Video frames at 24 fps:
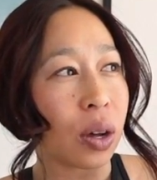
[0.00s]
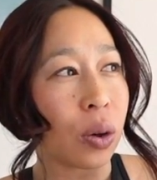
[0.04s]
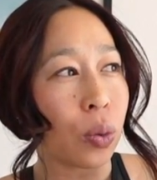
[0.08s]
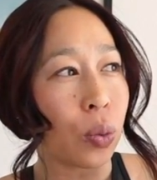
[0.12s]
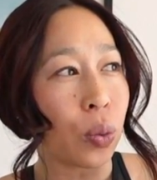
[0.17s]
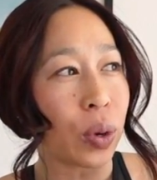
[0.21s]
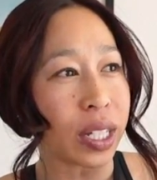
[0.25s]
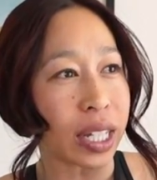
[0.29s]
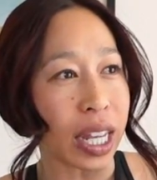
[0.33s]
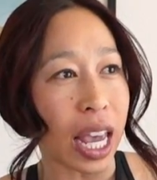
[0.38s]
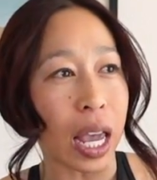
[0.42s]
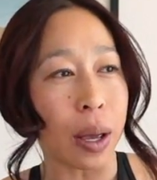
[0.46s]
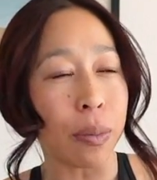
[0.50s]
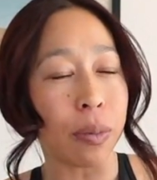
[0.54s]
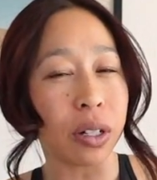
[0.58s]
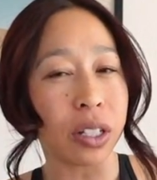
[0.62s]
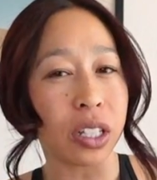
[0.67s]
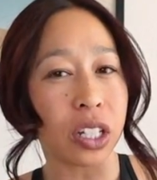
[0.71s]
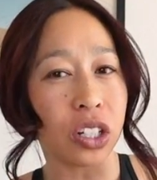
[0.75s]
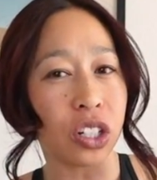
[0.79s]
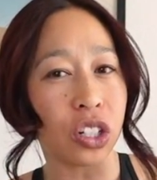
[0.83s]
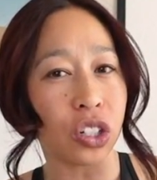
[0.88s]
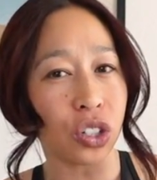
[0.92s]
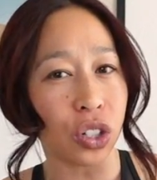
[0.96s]
was able
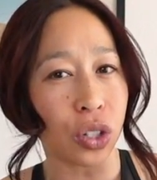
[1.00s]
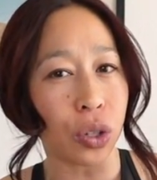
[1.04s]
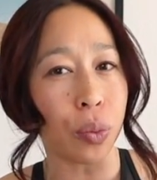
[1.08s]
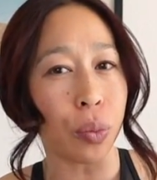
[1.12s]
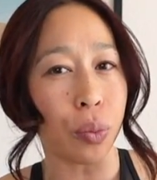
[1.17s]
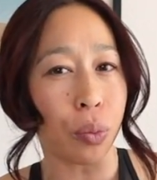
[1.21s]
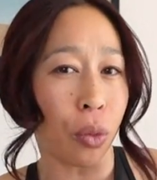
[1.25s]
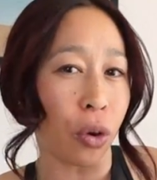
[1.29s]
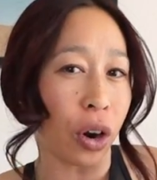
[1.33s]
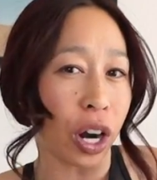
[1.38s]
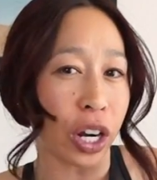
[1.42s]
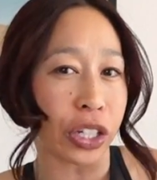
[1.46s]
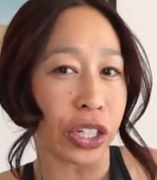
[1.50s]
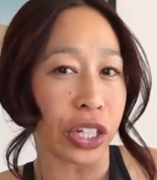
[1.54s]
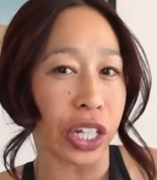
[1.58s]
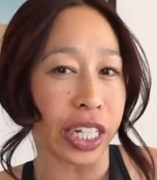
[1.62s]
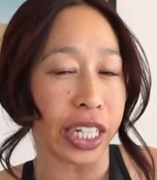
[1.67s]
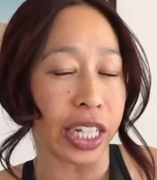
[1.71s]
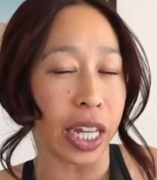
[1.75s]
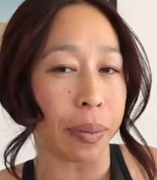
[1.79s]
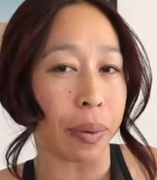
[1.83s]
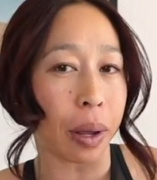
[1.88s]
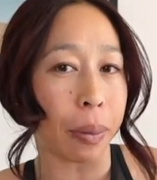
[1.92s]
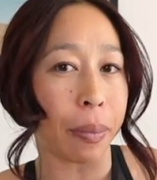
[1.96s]
to do more exercise
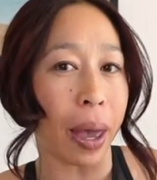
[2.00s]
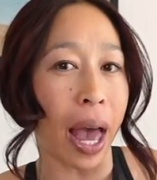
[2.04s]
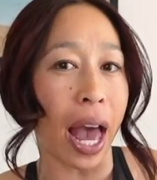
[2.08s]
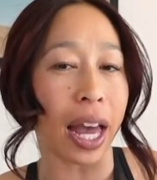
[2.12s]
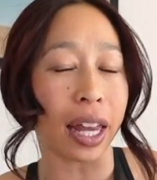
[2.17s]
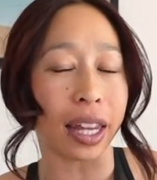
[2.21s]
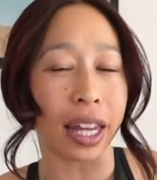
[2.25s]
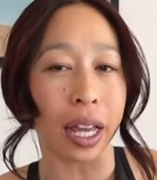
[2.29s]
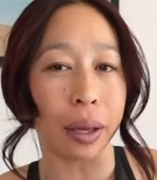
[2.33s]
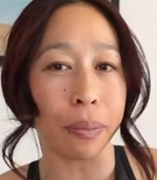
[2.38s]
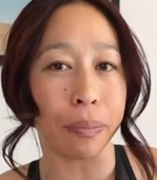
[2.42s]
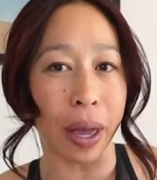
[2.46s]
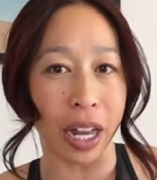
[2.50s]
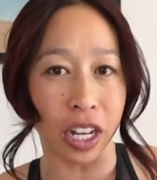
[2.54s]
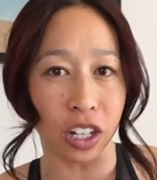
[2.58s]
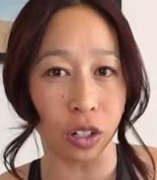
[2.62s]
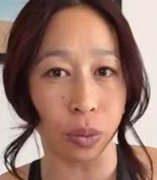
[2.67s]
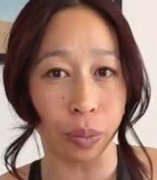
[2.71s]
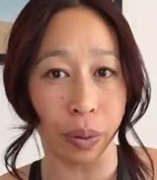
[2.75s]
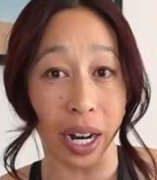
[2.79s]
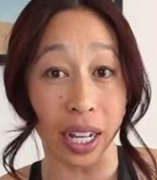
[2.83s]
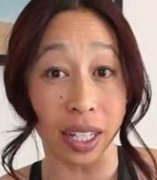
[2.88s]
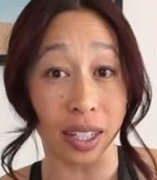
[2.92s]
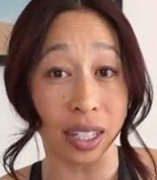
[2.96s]
on my back, like bench
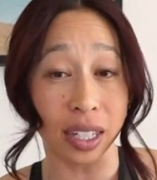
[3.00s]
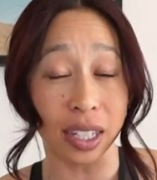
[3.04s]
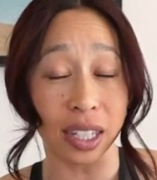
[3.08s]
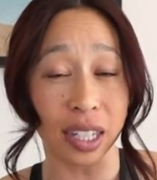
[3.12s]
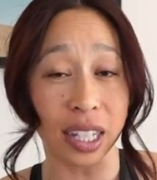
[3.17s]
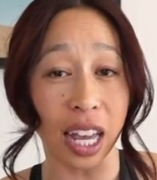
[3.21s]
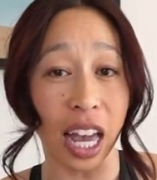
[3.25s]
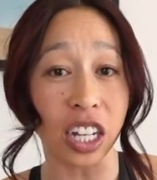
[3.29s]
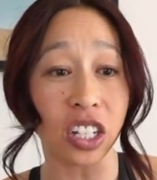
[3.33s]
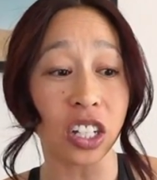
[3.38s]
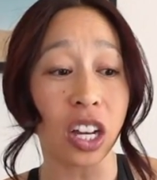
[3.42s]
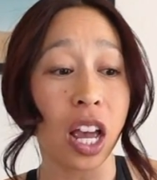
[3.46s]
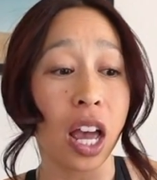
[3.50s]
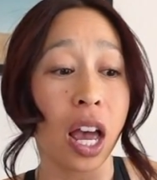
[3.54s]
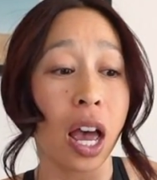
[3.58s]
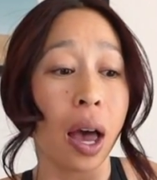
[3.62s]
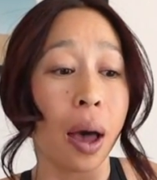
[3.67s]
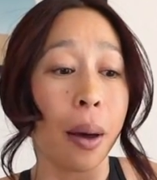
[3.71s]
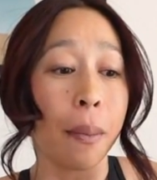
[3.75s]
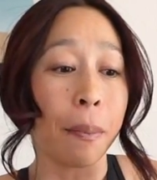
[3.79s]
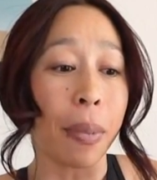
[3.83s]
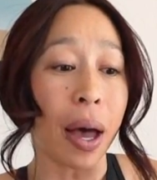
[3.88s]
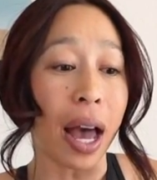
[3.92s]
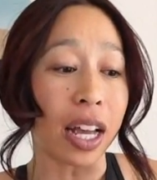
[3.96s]
press and such.
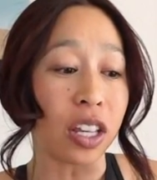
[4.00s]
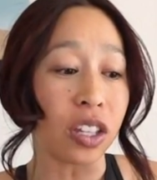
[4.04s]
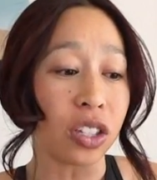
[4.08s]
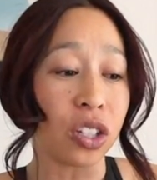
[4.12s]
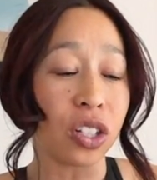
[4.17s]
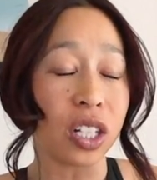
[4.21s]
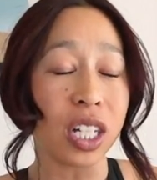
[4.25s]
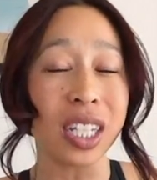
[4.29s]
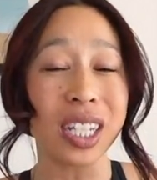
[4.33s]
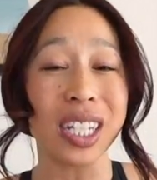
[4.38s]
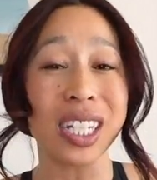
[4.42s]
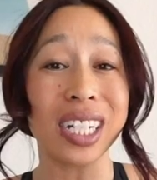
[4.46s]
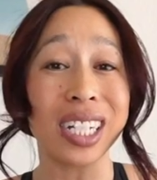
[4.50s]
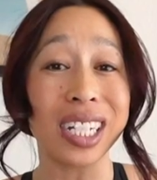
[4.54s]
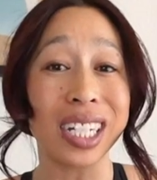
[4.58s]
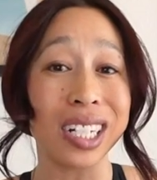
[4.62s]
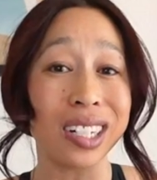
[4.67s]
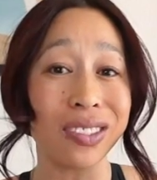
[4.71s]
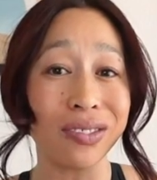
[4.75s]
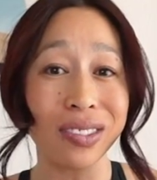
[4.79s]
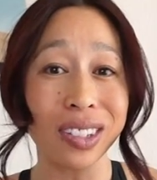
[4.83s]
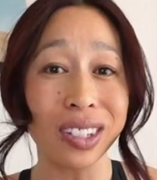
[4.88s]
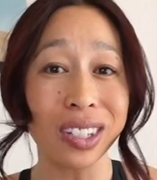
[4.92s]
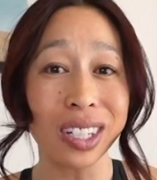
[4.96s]
But as soon as it
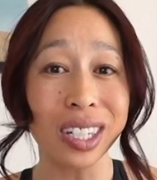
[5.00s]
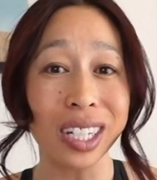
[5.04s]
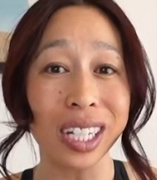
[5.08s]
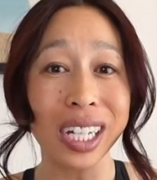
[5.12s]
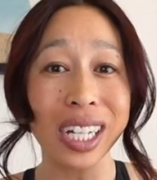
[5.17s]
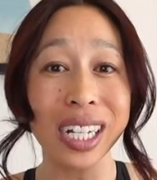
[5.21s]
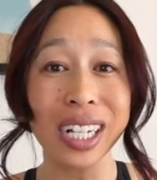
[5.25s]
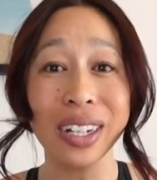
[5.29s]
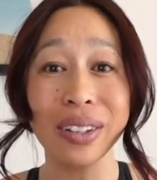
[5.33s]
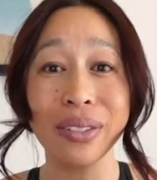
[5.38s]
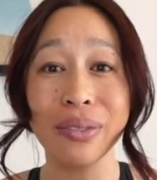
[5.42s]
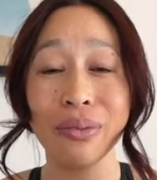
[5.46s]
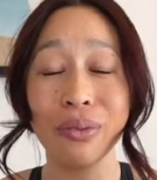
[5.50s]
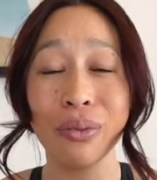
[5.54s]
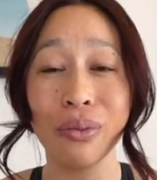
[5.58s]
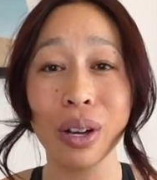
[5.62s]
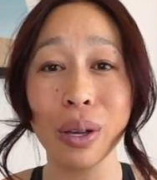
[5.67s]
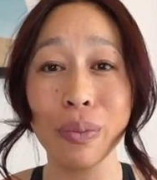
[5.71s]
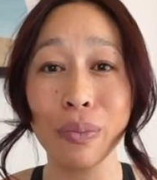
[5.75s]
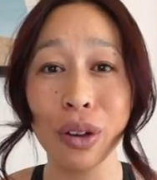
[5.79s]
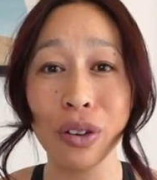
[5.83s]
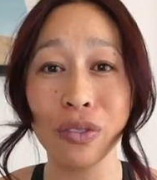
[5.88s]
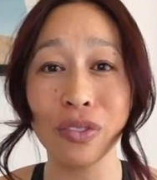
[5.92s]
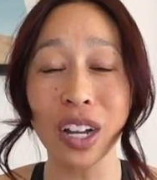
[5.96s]
didn't feel good, we
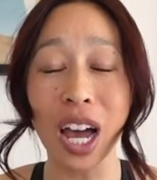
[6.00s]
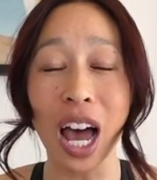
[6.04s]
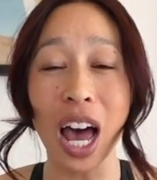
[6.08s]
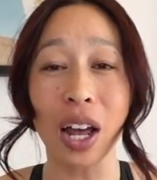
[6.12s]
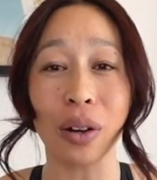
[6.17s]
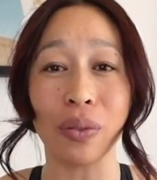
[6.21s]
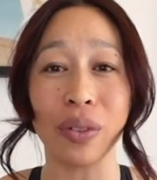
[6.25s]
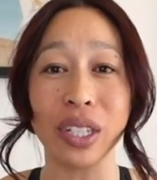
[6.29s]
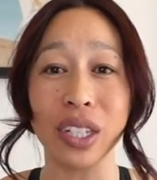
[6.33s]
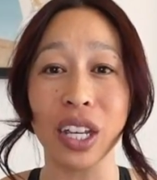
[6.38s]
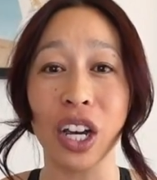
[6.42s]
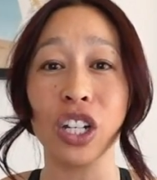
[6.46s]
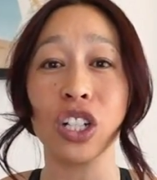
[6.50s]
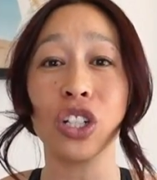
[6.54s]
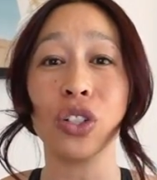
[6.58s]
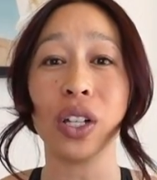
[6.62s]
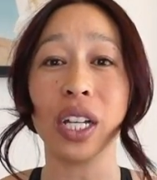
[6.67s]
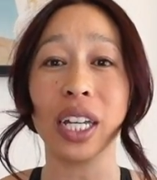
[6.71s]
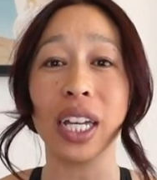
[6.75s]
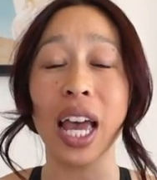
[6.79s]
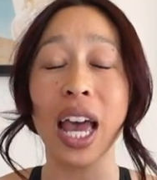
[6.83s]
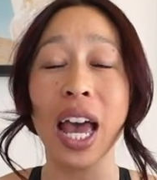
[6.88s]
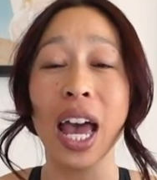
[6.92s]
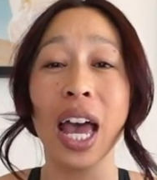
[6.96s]
moved on. We started
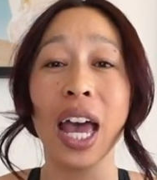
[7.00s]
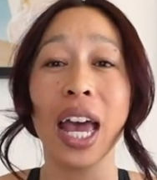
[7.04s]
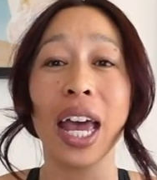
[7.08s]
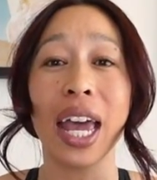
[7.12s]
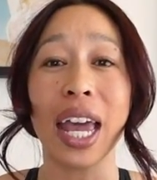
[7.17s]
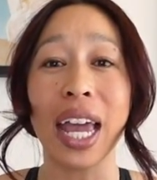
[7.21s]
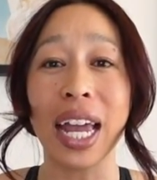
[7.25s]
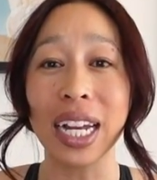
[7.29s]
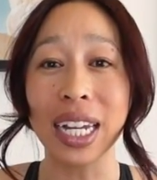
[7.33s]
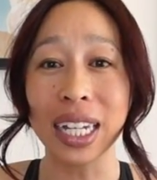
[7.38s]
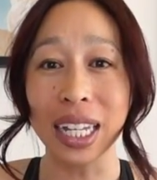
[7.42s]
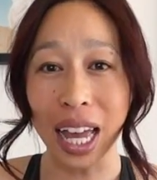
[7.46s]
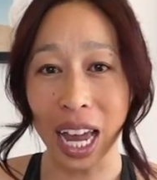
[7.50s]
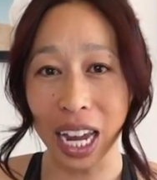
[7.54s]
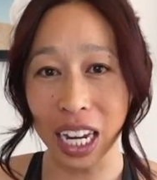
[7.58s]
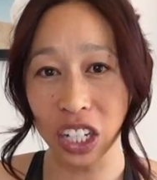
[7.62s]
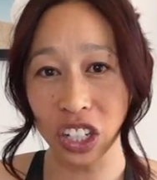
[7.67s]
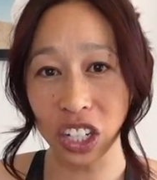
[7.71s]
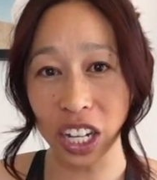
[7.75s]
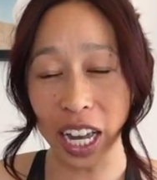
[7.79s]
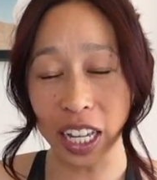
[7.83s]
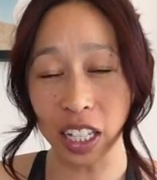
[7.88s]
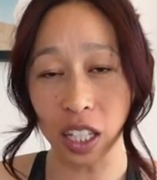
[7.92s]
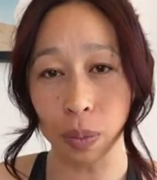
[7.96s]
doing incline
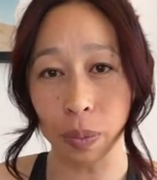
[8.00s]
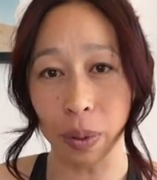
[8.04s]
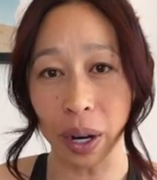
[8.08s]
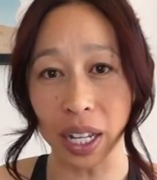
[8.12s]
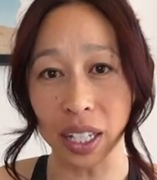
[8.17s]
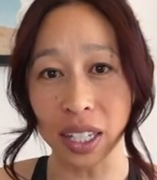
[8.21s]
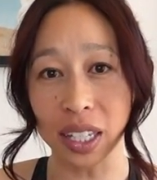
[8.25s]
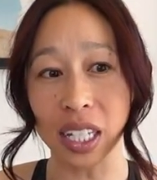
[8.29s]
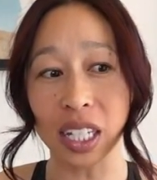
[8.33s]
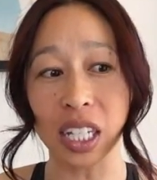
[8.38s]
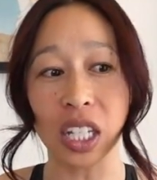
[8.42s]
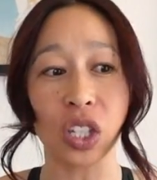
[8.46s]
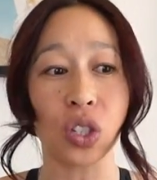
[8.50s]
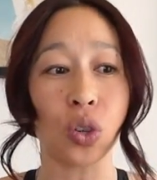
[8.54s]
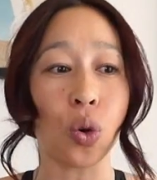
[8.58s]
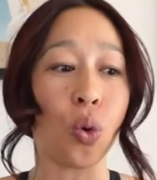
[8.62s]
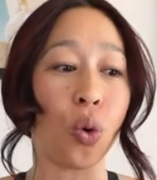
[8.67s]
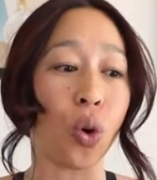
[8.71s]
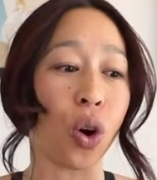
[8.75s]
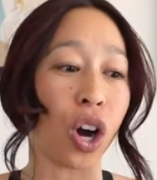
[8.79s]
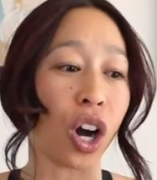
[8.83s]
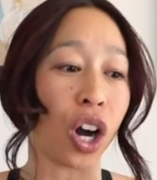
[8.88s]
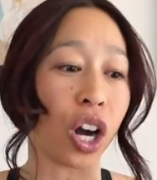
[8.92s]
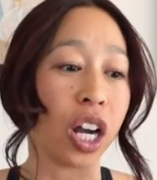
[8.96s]
chest presses
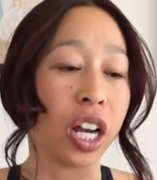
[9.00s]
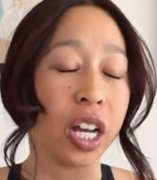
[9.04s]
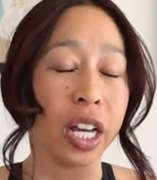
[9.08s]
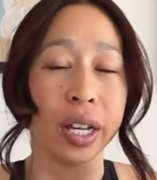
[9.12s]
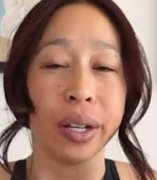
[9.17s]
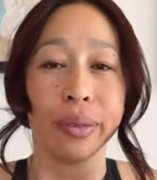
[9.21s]
or